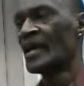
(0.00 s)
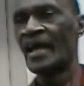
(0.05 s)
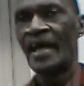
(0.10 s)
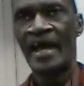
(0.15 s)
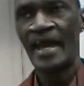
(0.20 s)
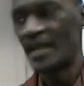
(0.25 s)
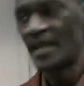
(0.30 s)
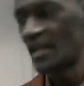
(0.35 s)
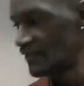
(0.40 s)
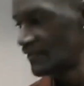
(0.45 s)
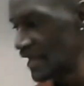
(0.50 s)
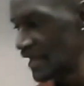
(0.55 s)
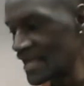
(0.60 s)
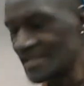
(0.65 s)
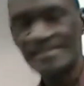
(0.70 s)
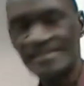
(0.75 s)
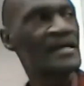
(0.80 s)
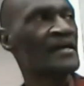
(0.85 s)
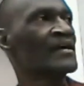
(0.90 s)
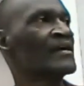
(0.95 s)
And unless
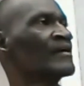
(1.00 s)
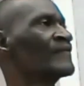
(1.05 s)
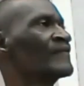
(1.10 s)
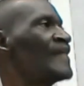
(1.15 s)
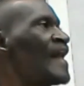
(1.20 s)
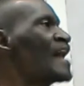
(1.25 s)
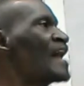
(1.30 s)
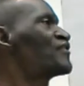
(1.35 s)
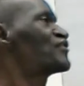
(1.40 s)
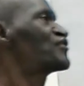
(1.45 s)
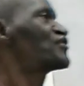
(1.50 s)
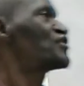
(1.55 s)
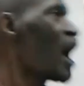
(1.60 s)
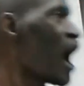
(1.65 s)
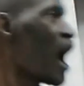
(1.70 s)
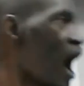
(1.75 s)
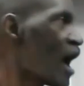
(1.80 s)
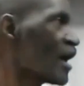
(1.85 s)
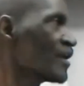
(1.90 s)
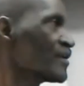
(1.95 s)
that's
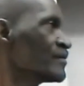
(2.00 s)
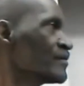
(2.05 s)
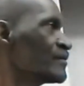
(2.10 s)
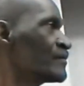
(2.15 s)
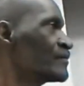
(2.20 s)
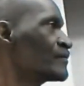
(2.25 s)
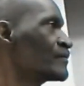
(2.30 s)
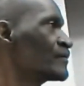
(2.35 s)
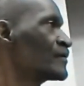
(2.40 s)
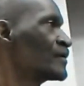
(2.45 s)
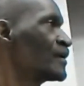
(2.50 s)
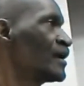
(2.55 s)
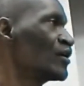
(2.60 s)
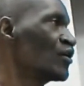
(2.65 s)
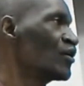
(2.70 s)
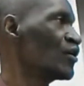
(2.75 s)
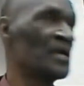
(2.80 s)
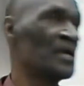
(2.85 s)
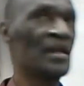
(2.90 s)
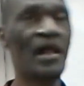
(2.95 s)
taught,
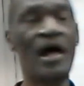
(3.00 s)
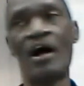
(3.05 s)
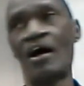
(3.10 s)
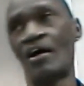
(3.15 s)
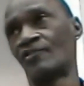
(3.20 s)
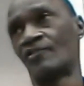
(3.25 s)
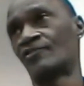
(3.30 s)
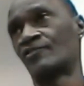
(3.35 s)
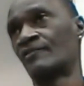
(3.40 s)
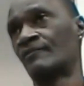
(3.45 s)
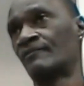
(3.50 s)
it'll be lost.